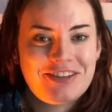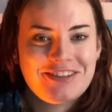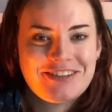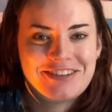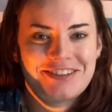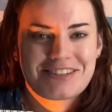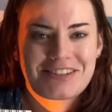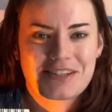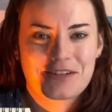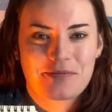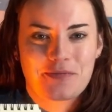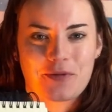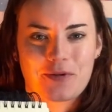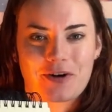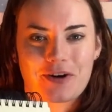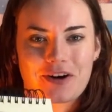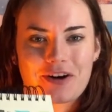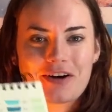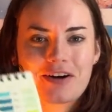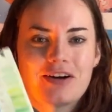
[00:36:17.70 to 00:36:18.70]
some
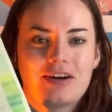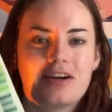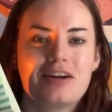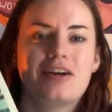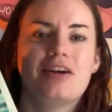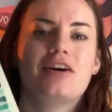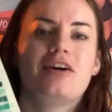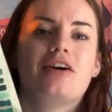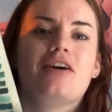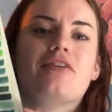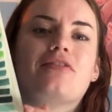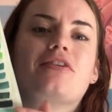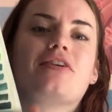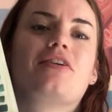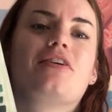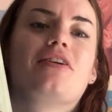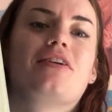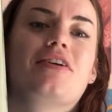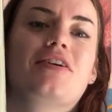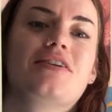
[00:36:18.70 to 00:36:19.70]
more of the
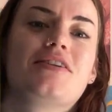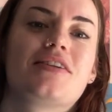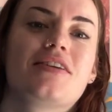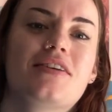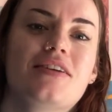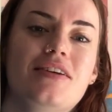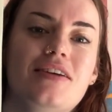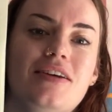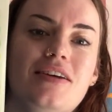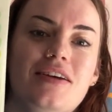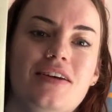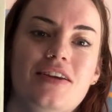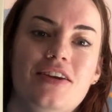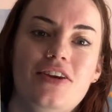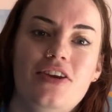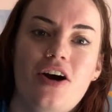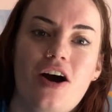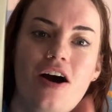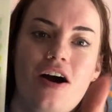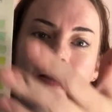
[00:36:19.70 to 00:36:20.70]
colours.
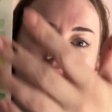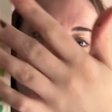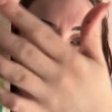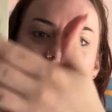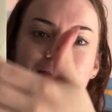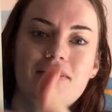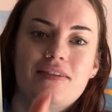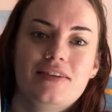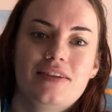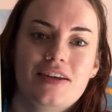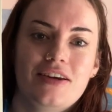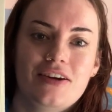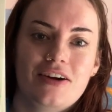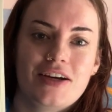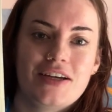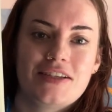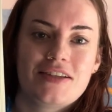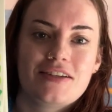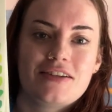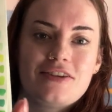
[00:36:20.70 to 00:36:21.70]
Not the
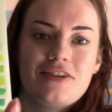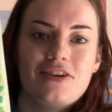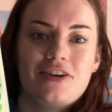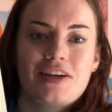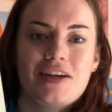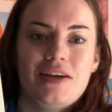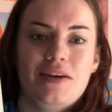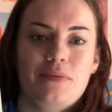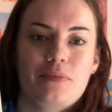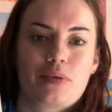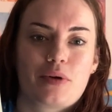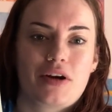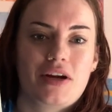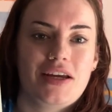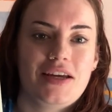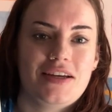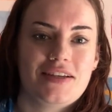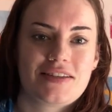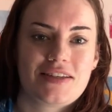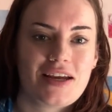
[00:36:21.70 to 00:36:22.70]
nicest looking,
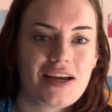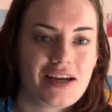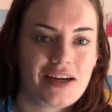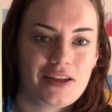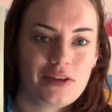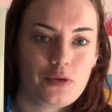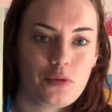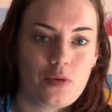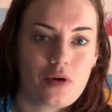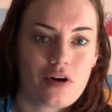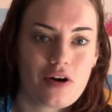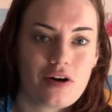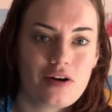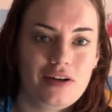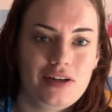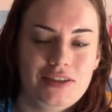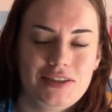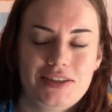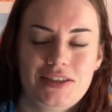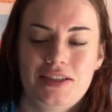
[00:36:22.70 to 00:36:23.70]
prettiest thing in the
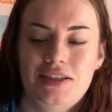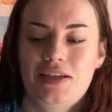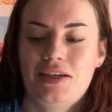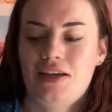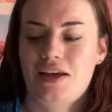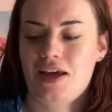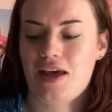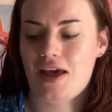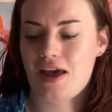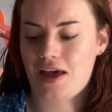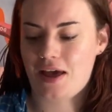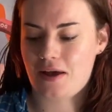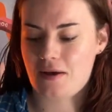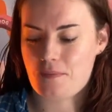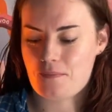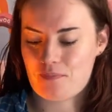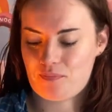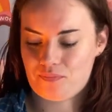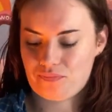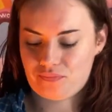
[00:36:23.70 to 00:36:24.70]
world,
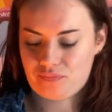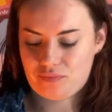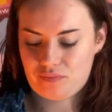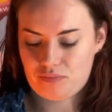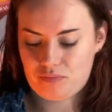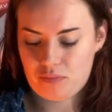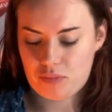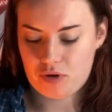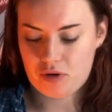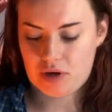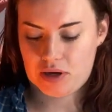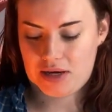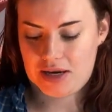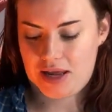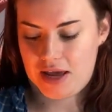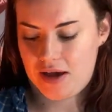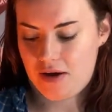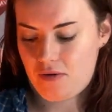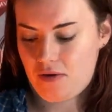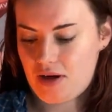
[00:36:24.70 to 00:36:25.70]
but
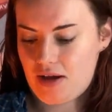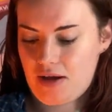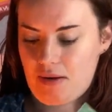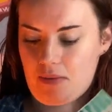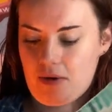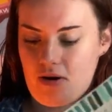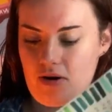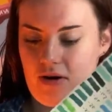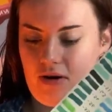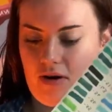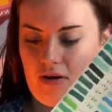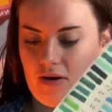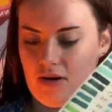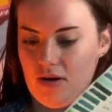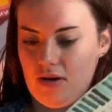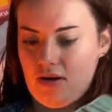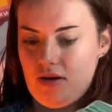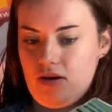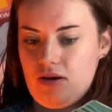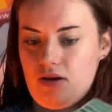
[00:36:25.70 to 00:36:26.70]
now
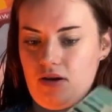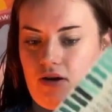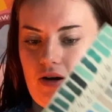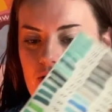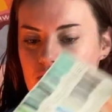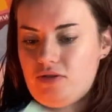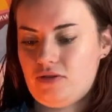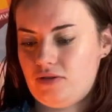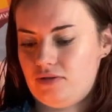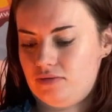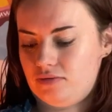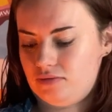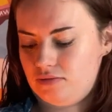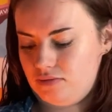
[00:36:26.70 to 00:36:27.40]
I done